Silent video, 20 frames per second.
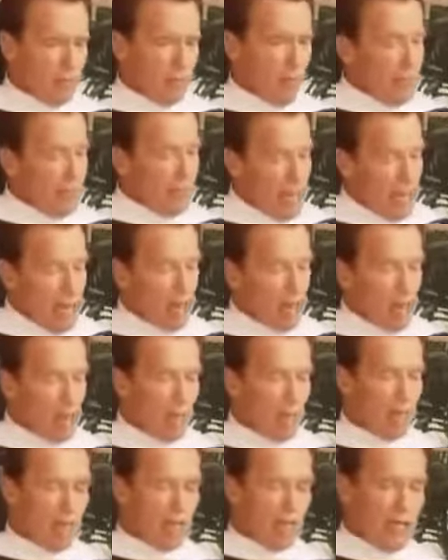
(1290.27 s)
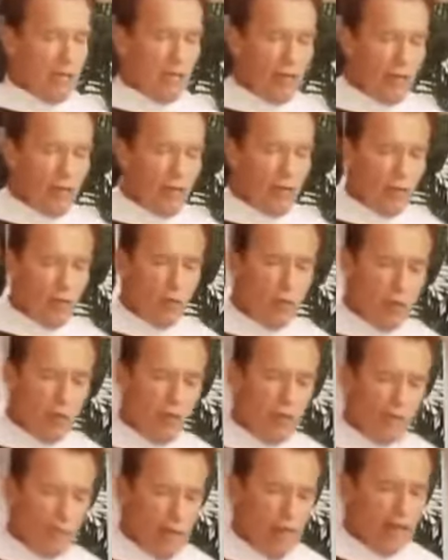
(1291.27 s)
And now let me leave you with
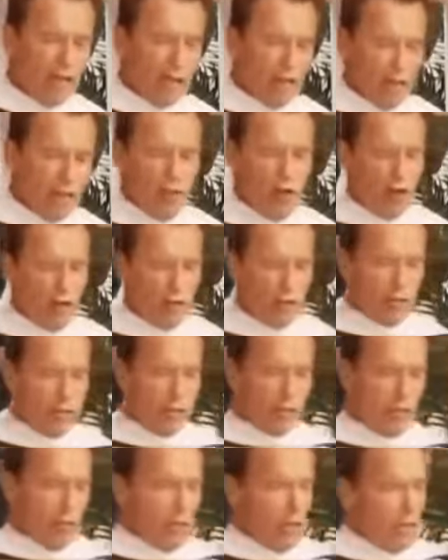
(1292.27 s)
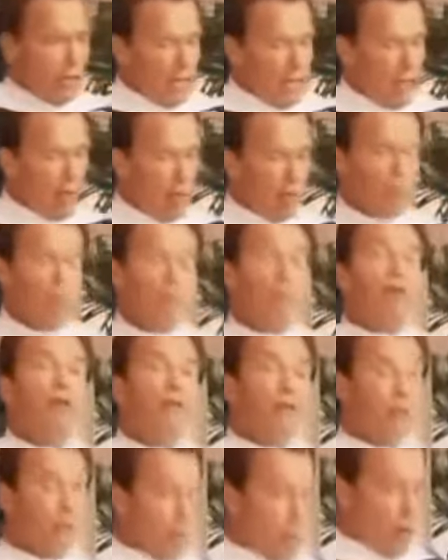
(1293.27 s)
one final thought, and I will be
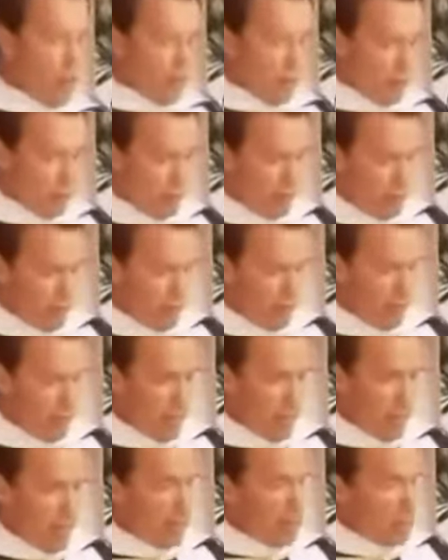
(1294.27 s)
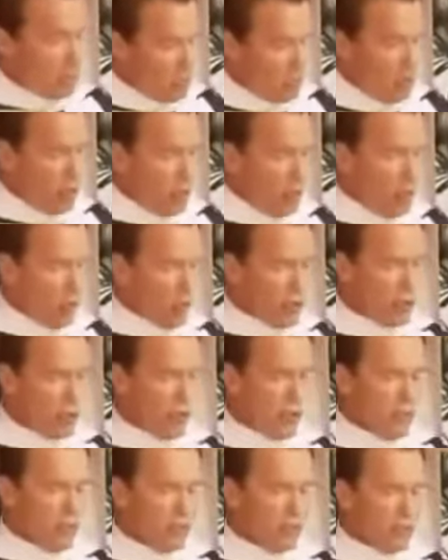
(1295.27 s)
brief, I promise. This
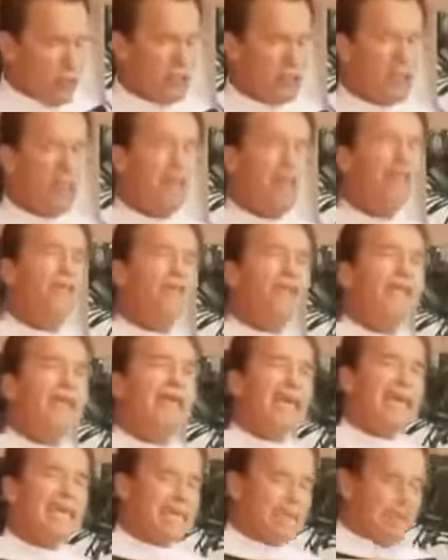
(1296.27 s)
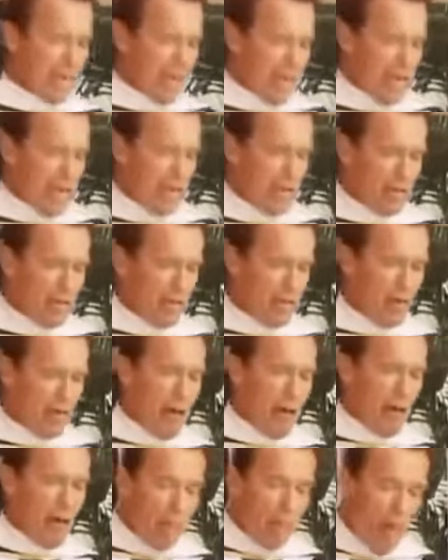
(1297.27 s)
university was conceived in 1880,
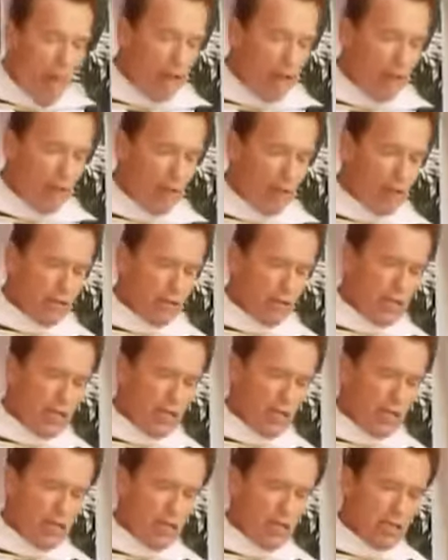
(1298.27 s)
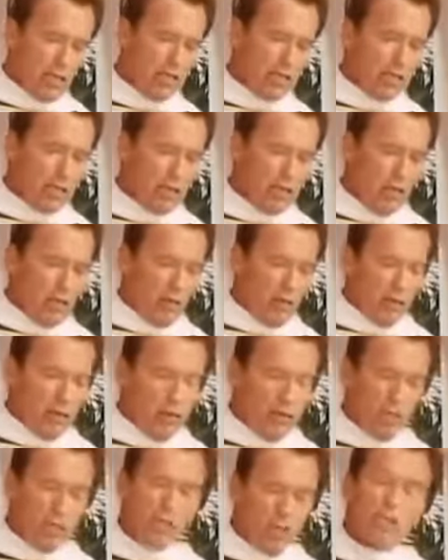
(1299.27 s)
back when Los Angeles was
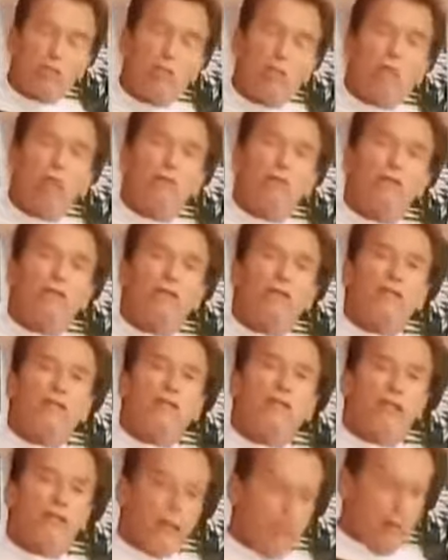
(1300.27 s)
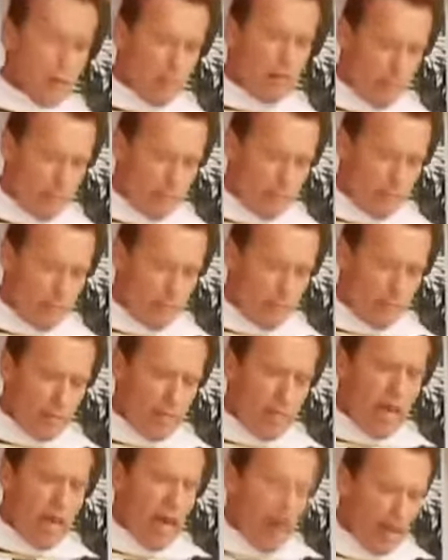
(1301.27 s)
just a small frontier town.
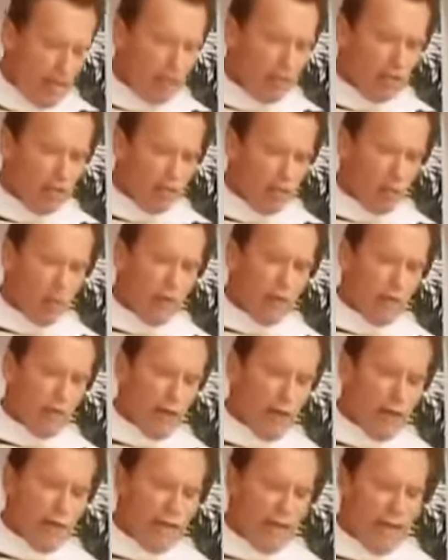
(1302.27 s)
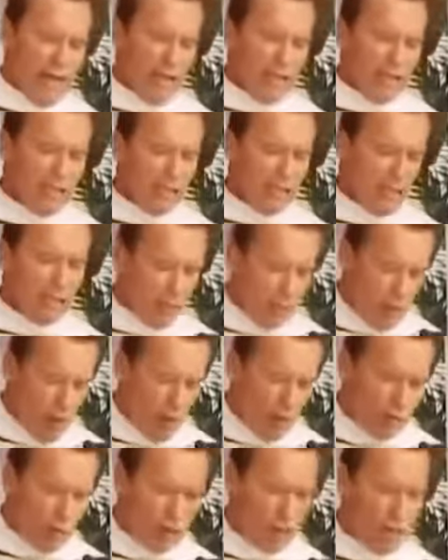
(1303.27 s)
125 classes of
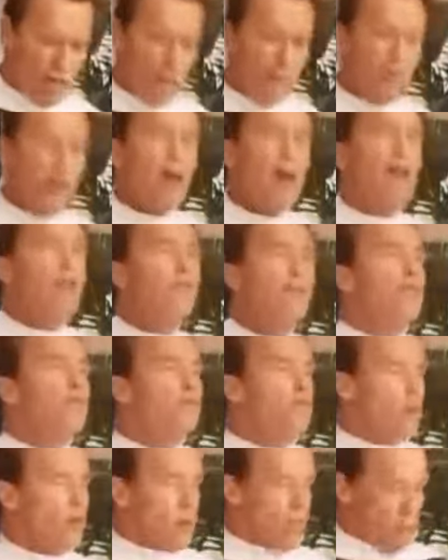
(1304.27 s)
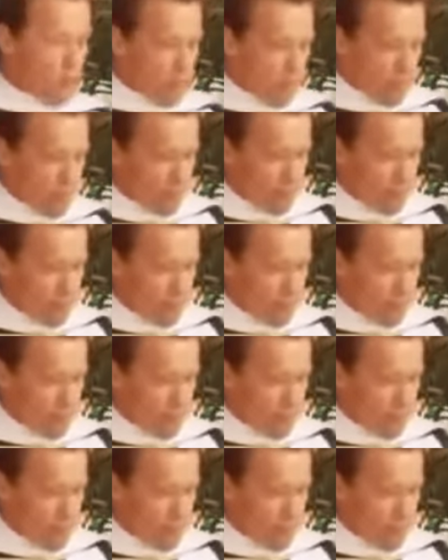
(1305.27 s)
Trojans have gone before you.